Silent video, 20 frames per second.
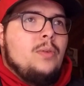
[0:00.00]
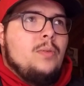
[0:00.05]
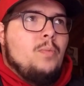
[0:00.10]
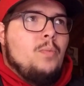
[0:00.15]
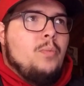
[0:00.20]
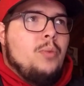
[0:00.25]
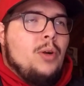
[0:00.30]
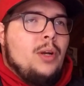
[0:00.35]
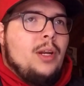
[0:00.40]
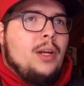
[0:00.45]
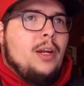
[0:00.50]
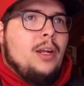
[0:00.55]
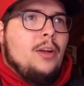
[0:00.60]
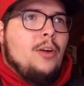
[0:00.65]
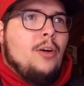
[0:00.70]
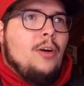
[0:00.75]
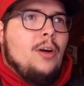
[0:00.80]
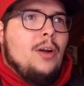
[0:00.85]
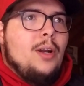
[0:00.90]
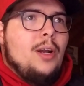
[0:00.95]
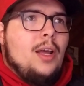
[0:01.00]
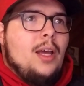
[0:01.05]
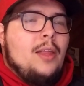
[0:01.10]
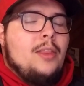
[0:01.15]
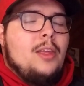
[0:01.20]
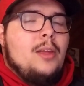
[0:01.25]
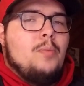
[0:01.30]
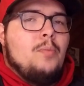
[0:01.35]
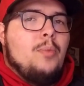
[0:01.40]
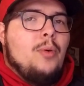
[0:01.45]
putting it on and
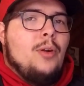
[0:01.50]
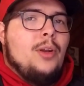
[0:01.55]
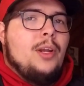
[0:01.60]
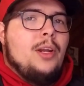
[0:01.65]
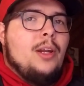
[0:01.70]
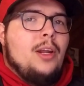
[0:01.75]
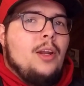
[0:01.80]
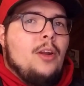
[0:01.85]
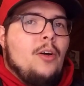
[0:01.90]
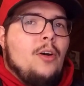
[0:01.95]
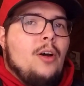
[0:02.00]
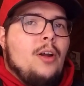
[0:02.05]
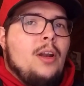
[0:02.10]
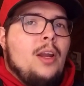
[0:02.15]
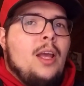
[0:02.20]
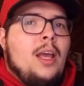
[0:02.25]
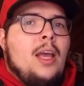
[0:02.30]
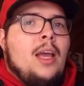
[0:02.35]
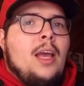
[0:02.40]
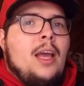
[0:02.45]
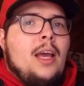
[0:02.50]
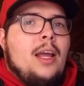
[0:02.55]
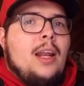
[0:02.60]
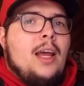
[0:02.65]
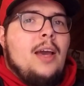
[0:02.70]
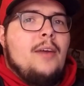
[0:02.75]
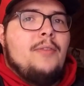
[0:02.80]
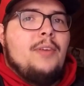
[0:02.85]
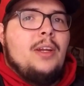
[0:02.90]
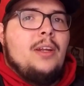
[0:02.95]
then putting it on and
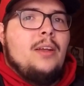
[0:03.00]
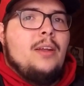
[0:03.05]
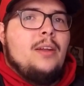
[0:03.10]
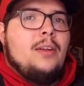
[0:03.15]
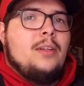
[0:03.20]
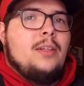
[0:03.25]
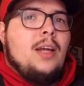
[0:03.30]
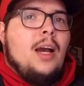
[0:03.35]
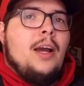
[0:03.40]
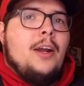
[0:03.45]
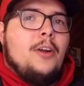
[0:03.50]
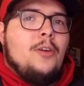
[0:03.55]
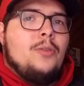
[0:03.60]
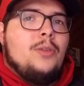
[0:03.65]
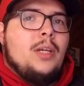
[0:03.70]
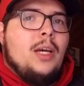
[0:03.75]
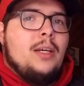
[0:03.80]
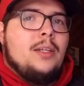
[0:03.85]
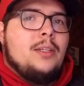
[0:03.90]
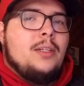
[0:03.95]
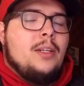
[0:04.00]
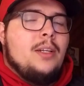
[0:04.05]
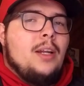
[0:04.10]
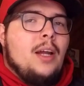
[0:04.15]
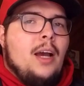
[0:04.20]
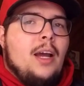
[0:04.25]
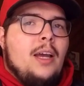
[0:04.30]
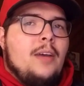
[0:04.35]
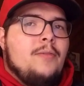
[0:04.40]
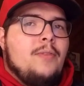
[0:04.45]
having it dyno tested.
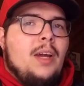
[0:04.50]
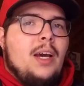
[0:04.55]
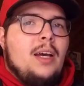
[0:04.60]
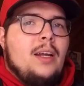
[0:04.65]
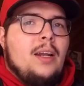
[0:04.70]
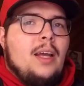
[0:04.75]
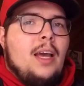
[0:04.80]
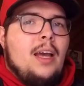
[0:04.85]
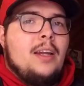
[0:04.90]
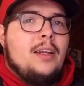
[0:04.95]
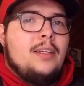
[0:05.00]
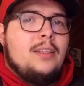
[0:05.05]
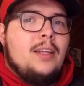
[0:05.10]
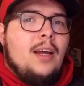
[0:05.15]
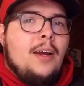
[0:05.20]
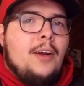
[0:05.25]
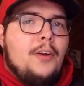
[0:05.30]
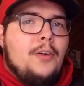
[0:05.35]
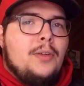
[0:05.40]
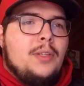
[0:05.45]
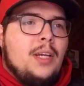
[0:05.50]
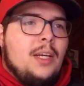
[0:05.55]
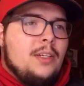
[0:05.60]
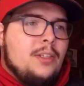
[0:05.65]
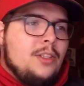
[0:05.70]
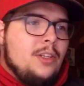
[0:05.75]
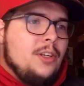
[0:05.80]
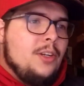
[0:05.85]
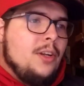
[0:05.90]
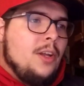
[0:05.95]
I have not had it dyno
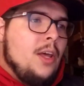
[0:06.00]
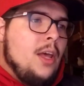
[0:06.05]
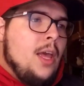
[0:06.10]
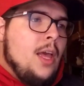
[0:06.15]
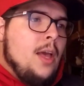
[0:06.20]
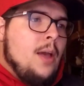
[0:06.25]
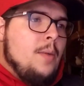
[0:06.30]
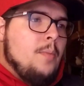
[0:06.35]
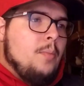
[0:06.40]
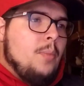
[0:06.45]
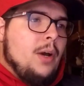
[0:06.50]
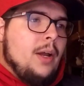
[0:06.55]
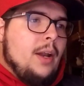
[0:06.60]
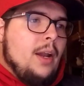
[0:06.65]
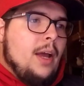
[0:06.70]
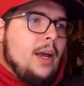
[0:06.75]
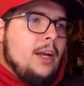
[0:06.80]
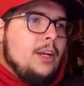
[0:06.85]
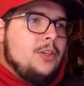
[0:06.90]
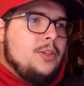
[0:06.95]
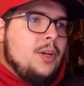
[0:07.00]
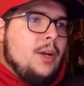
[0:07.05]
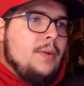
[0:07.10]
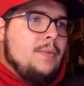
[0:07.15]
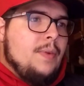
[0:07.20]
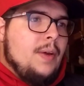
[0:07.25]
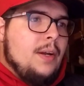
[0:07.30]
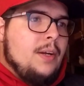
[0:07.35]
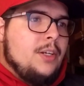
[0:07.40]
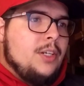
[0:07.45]
tested, but actually I
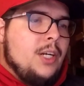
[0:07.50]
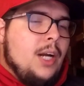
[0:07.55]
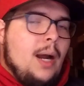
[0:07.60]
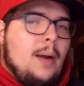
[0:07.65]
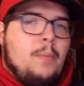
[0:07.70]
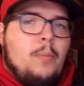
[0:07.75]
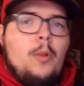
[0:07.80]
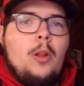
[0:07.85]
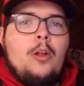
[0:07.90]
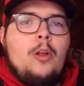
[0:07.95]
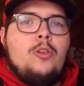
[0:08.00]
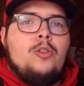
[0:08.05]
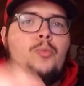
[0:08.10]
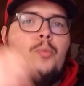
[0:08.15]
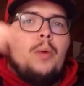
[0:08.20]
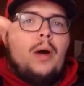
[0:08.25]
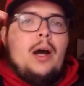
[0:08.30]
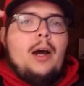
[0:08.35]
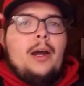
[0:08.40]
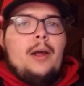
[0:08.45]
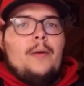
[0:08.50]
found a shop close by